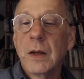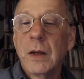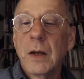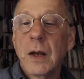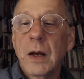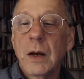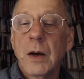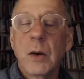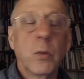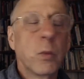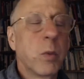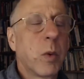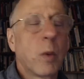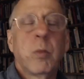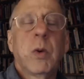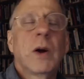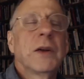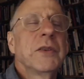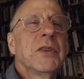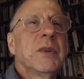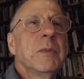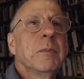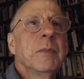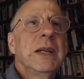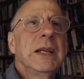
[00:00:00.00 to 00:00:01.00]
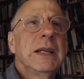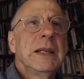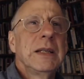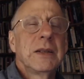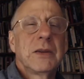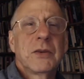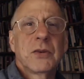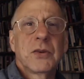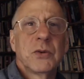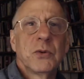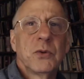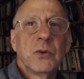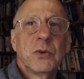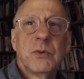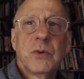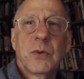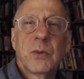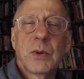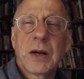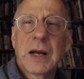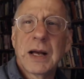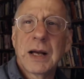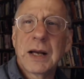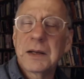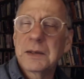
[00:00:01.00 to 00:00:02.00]
What does it mean to
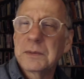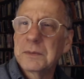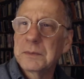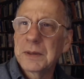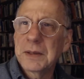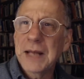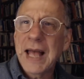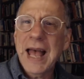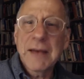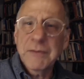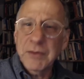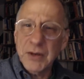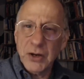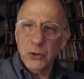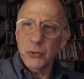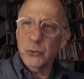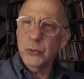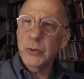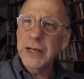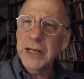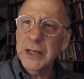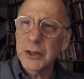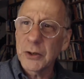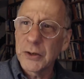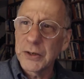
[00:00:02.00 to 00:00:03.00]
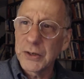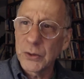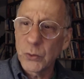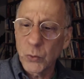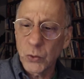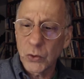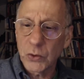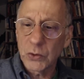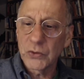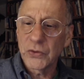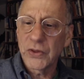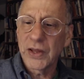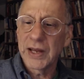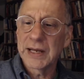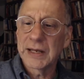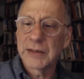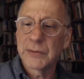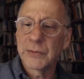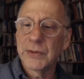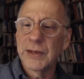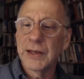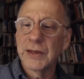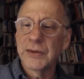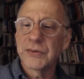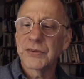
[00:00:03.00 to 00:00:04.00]
have a career in a world like
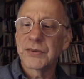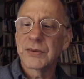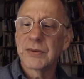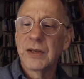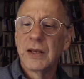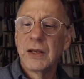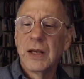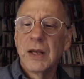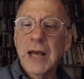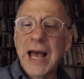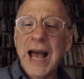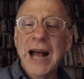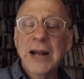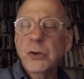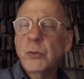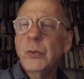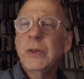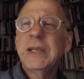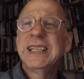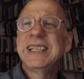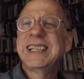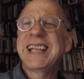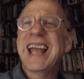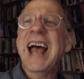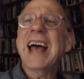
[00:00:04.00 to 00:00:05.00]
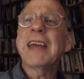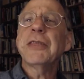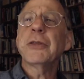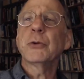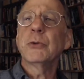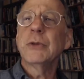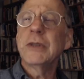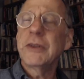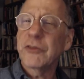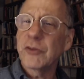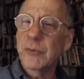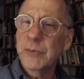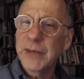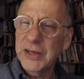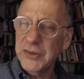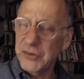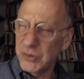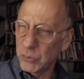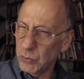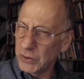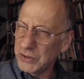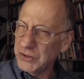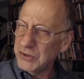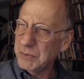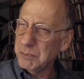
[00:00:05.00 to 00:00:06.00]
this? How do we gather information?
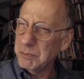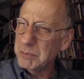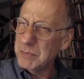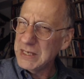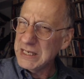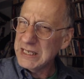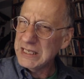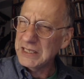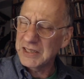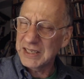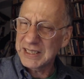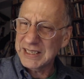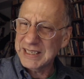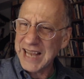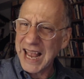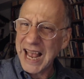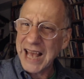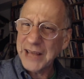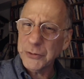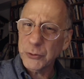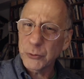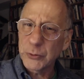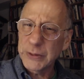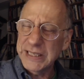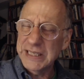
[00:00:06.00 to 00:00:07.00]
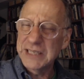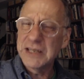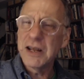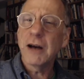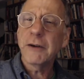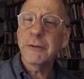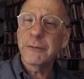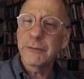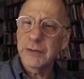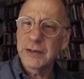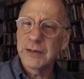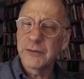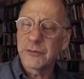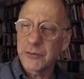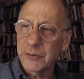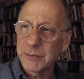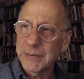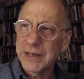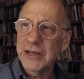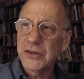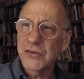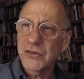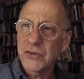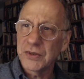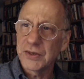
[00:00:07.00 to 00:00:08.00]
What does it mean to gather enough
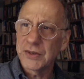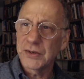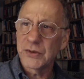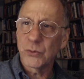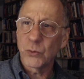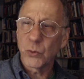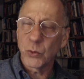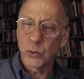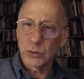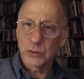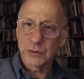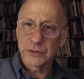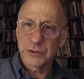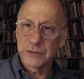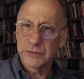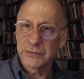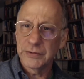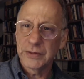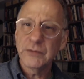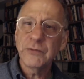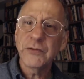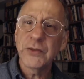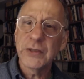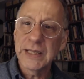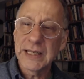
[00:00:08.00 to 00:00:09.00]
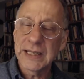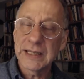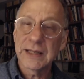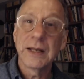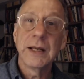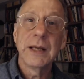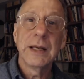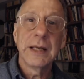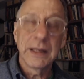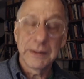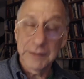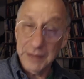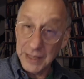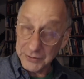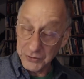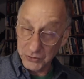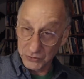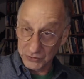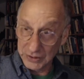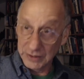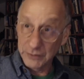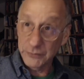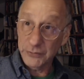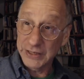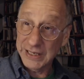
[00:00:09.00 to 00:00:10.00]
information in a world of infinite, not
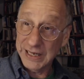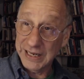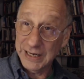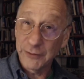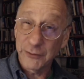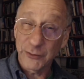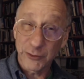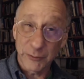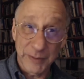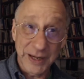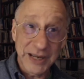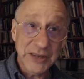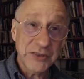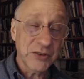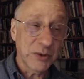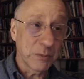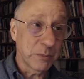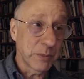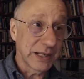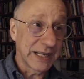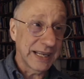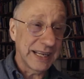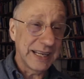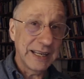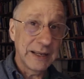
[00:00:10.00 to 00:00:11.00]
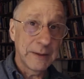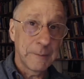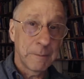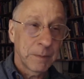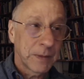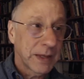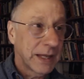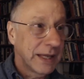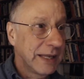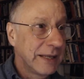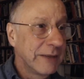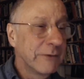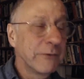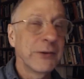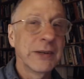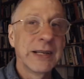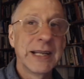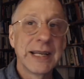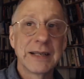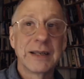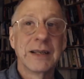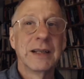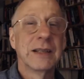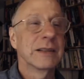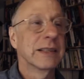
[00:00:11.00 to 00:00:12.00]
just infinite information, but
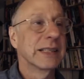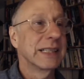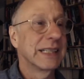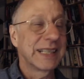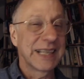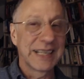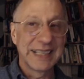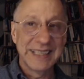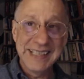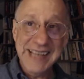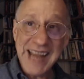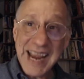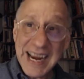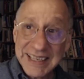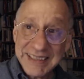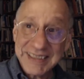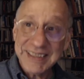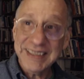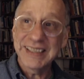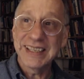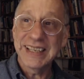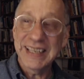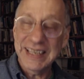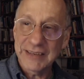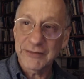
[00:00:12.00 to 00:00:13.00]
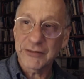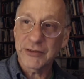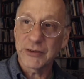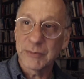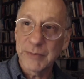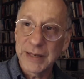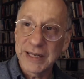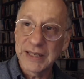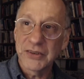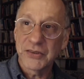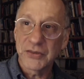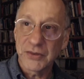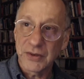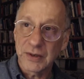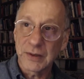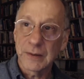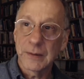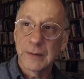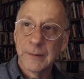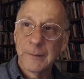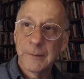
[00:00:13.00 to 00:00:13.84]
infinitely connected information?